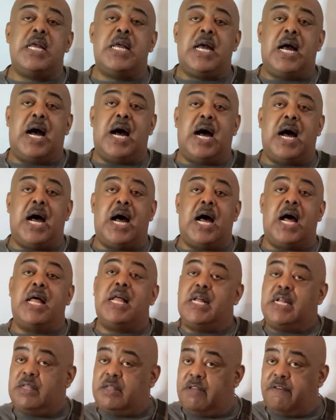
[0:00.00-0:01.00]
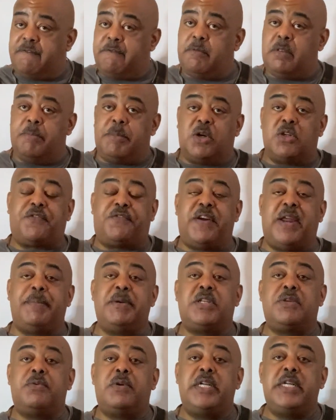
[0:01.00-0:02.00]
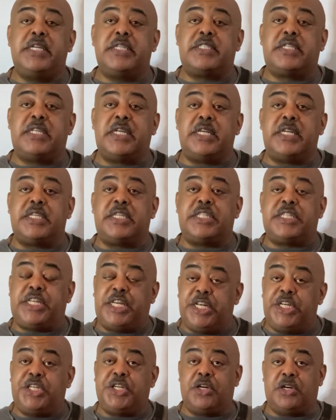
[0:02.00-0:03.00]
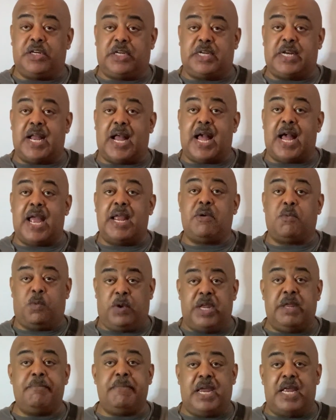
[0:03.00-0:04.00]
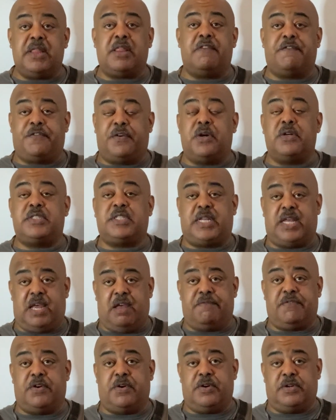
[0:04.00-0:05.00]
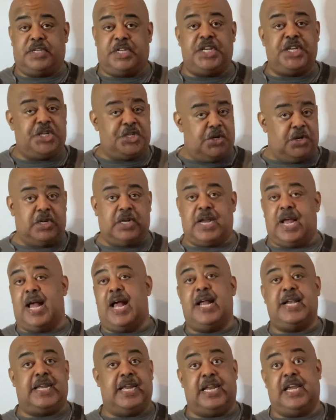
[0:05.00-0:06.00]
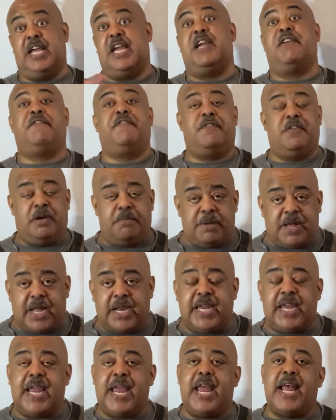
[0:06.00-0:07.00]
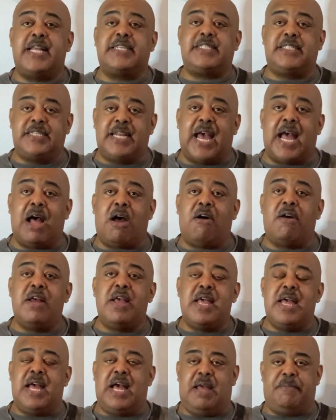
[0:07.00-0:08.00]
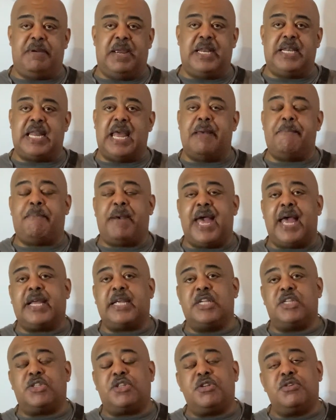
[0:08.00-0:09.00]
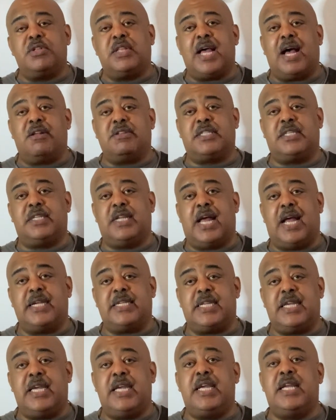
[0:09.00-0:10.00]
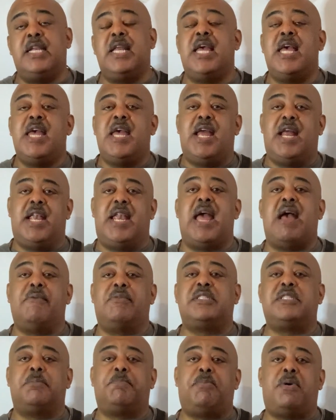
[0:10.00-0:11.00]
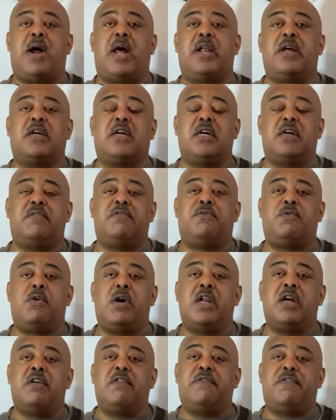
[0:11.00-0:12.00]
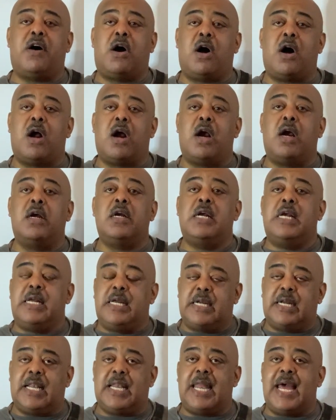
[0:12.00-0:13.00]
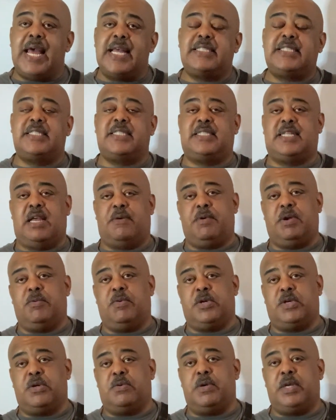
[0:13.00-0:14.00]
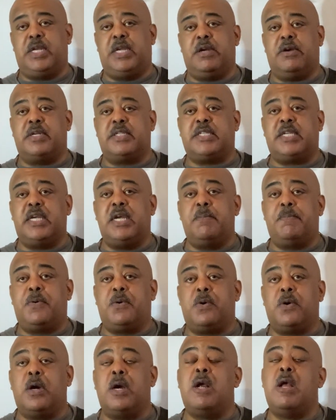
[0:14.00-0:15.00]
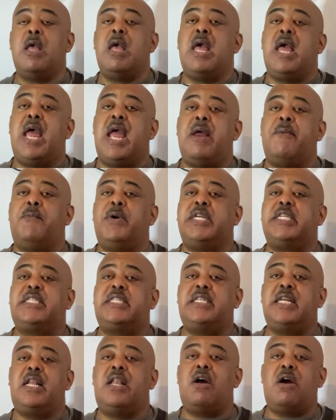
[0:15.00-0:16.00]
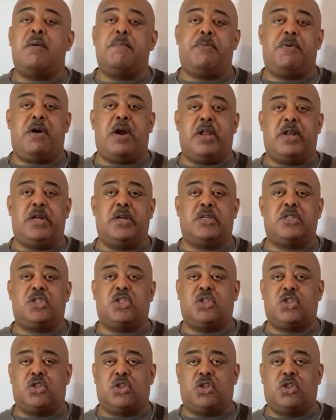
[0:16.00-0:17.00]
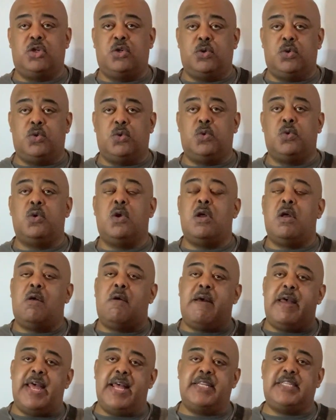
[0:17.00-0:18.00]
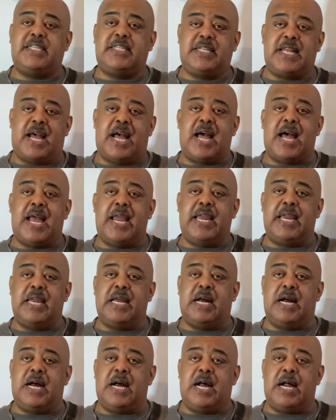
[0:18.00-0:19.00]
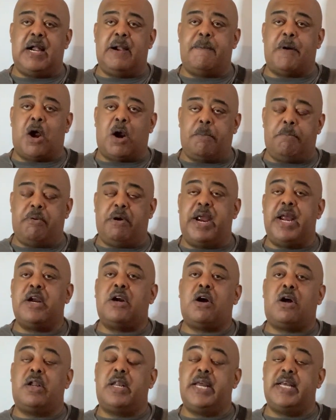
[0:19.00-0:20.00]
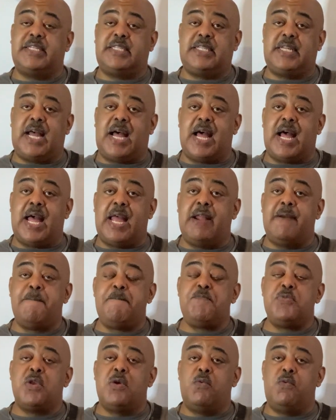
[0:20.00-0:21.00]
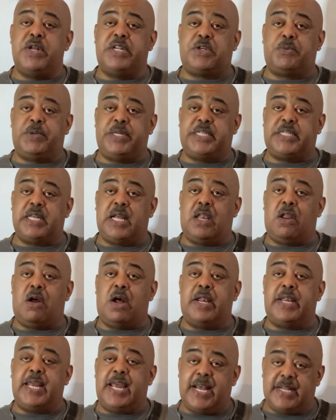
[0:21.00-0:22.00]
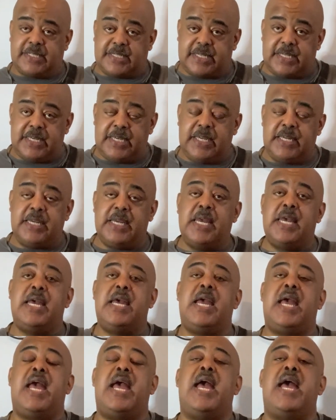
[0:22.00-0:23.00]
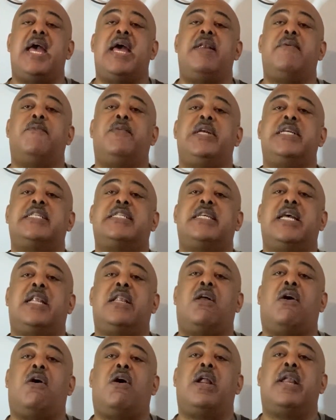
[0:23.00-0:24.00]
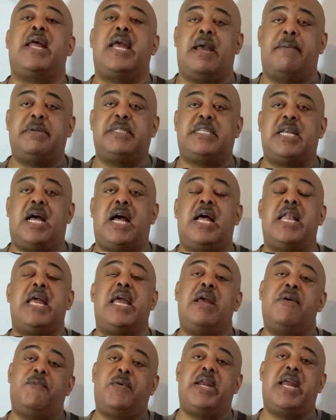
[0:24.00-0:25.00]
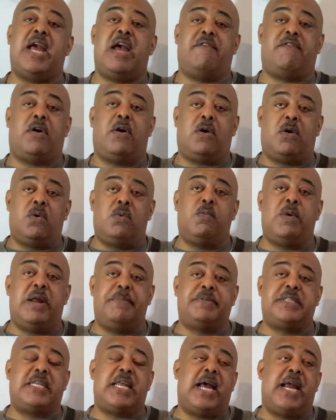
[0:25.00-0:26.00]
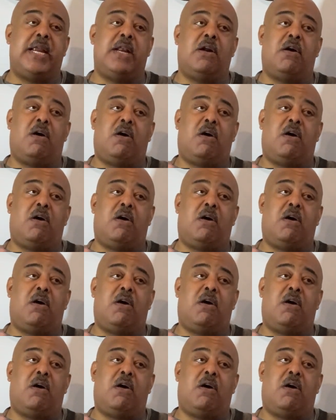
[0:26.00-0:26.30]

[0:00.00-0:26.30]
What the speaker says: The most famous one is the t-shirt guide. We made the first ever t-shirt guide that everybody has now. I made that back in 2019, and that was a product of one of our classes that we were doing here in Singapore. And we sell our products through Hestai, our brand called Hestai, which we sell on Etsy and we sell on Amazon, and we have our own website.